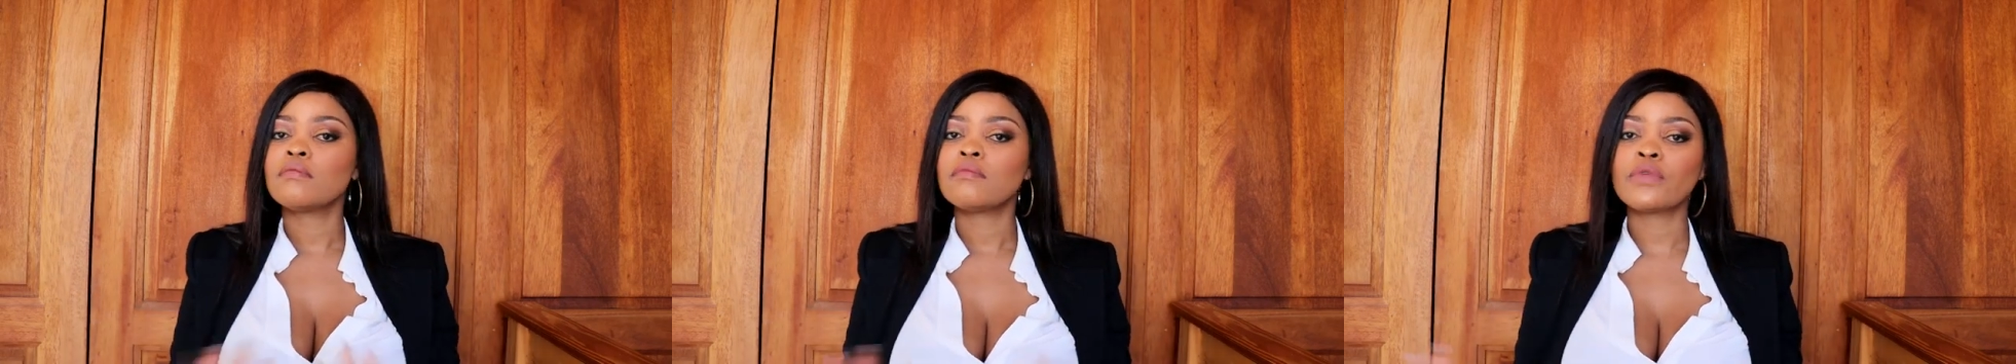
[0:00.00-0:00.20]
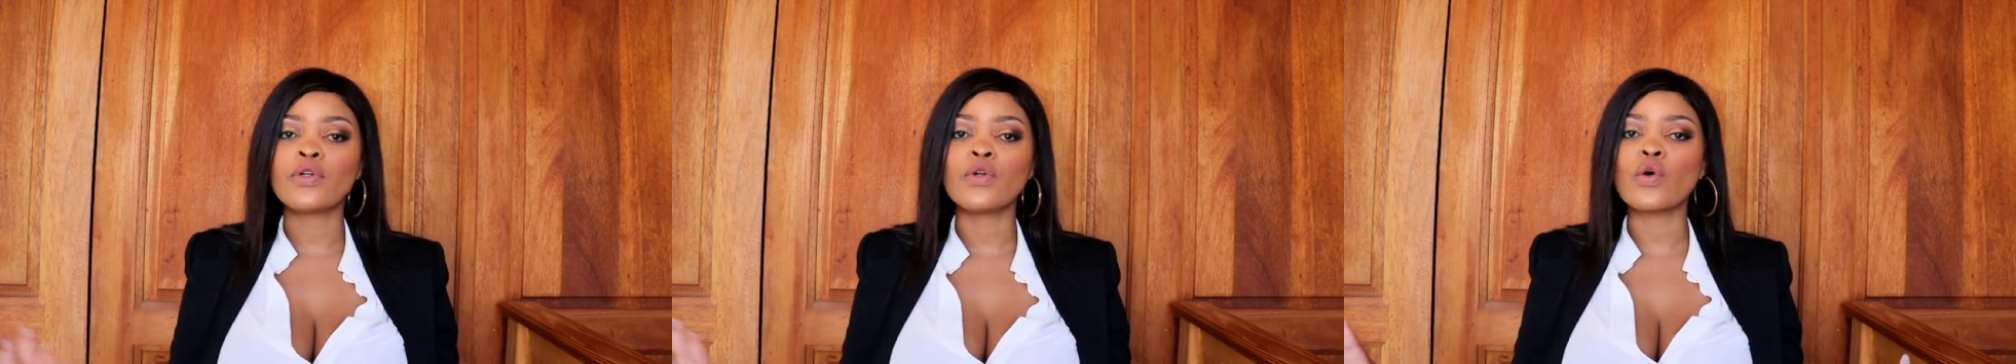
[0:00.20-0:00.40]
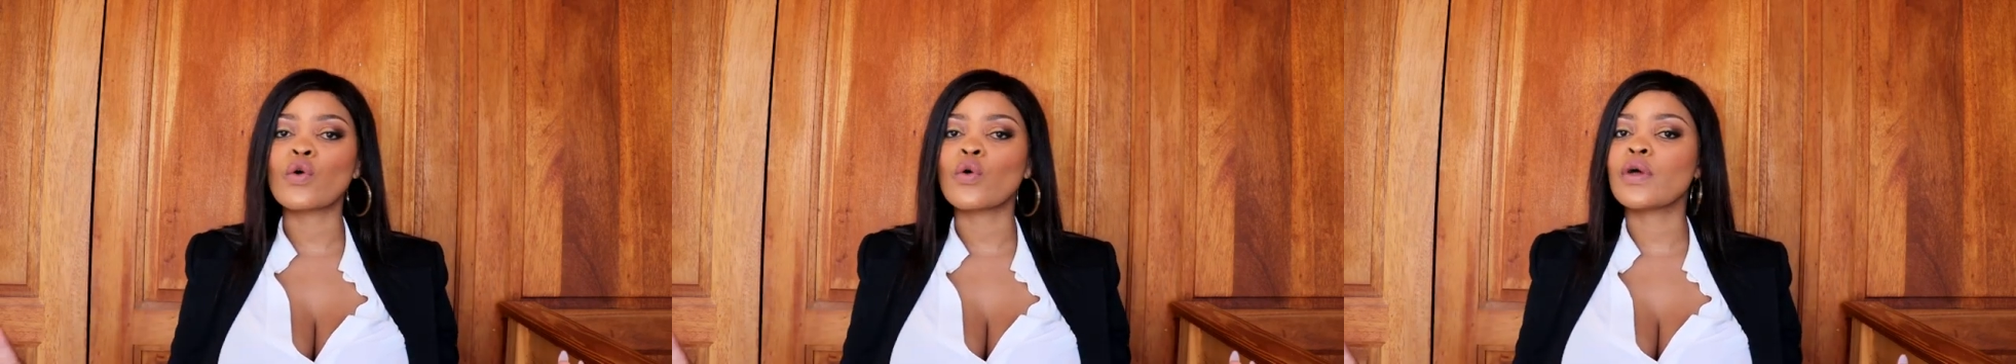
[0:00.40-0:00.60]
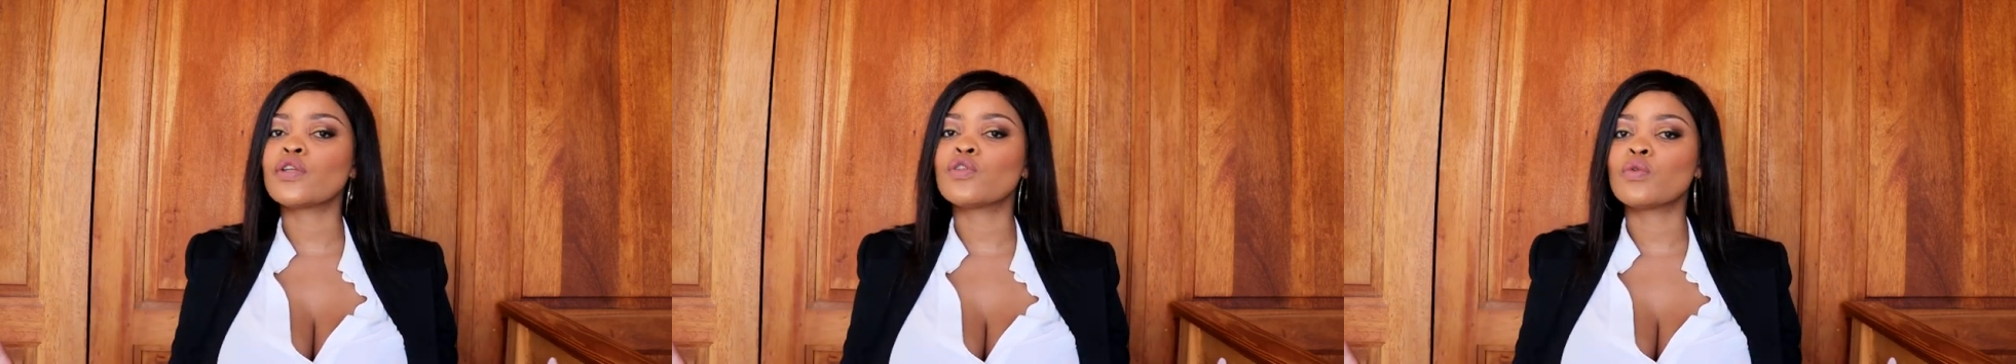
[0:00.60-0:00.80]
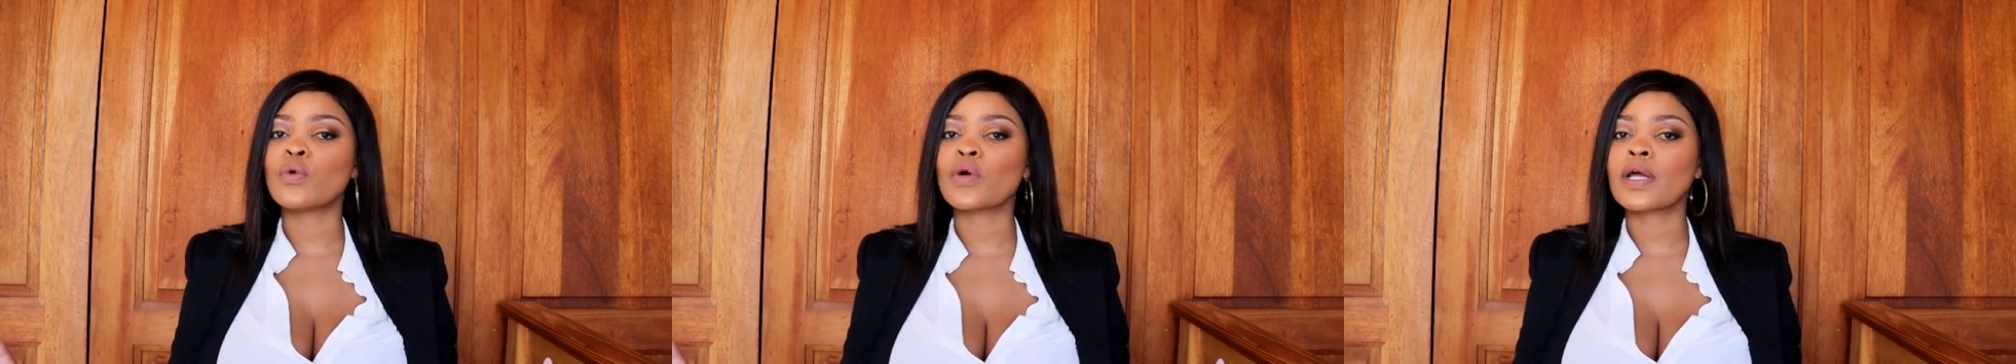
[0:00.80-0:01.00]
going
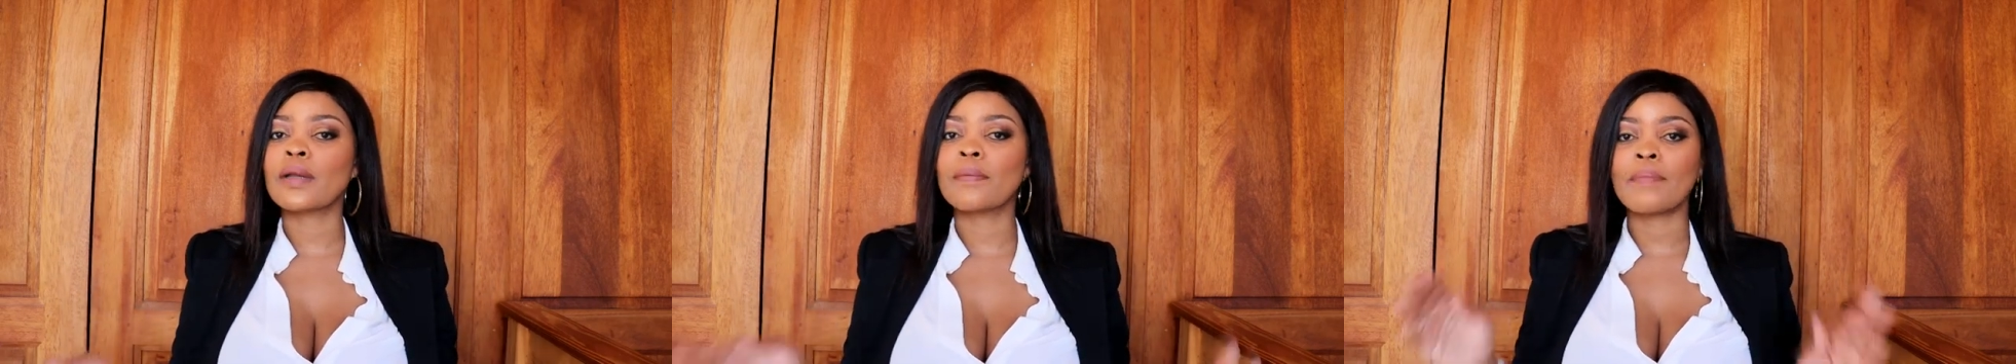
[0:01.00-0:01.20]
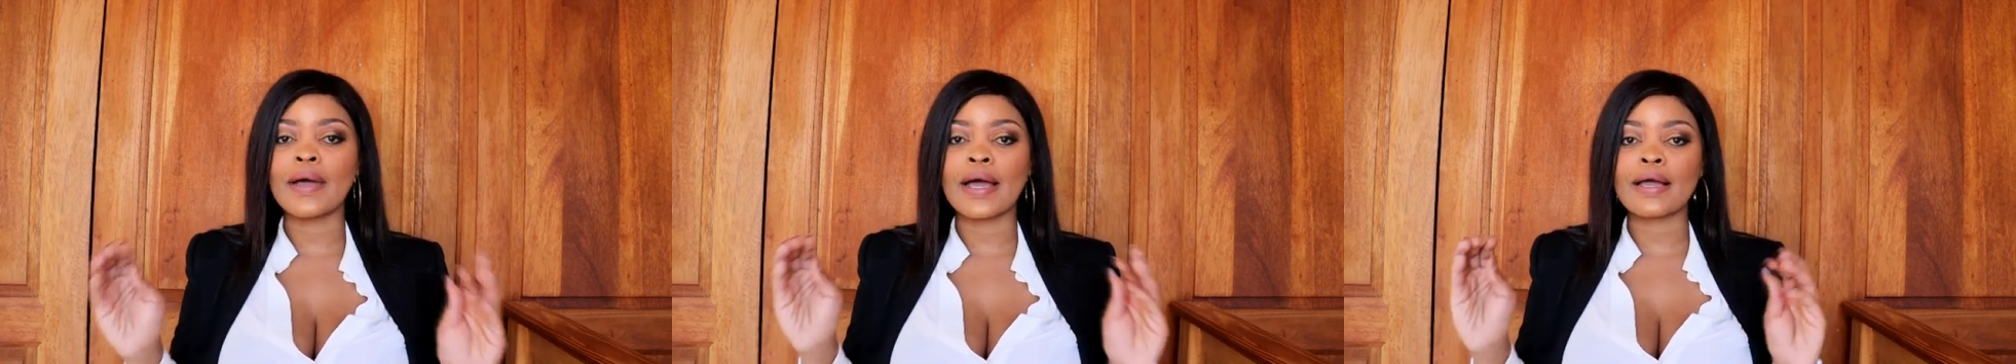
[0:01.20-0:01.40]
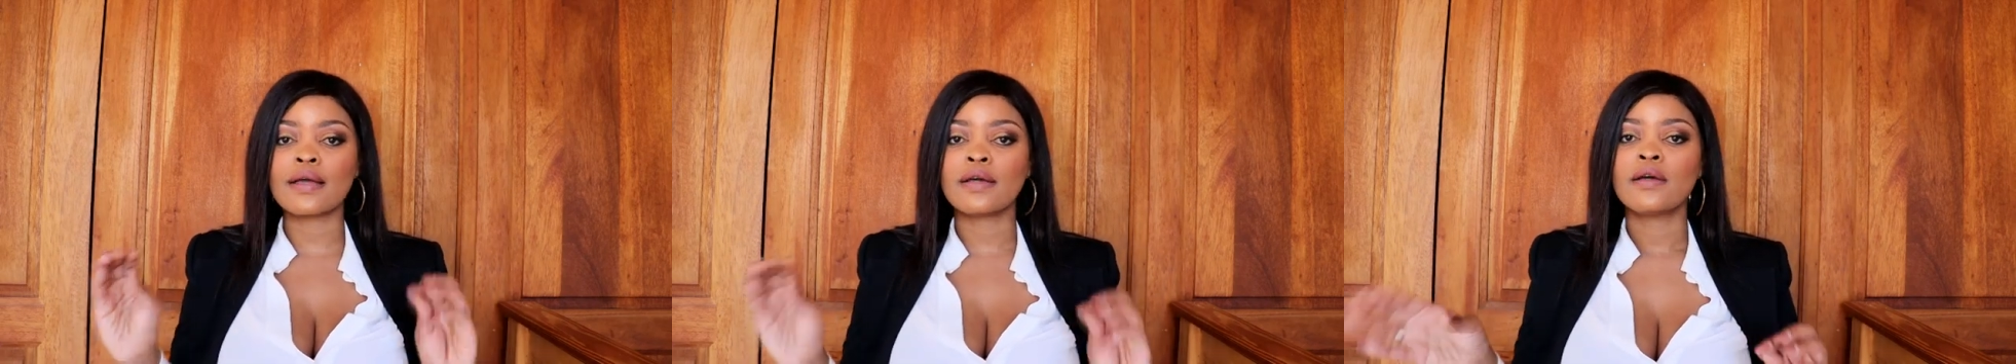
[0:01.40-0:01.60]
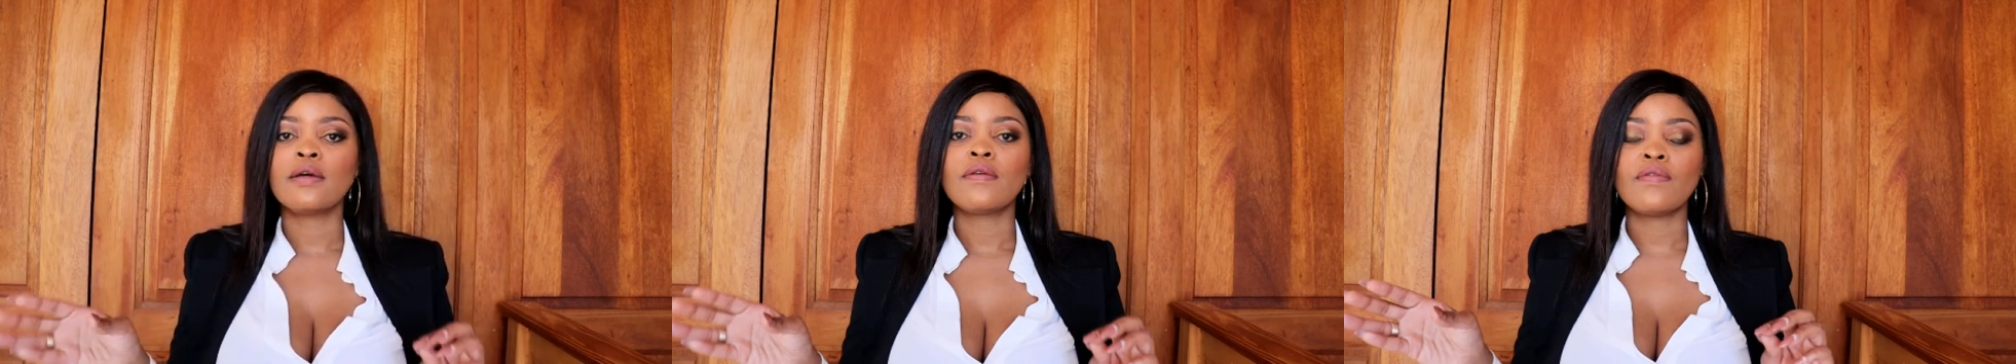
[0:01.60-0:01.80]
to work and back,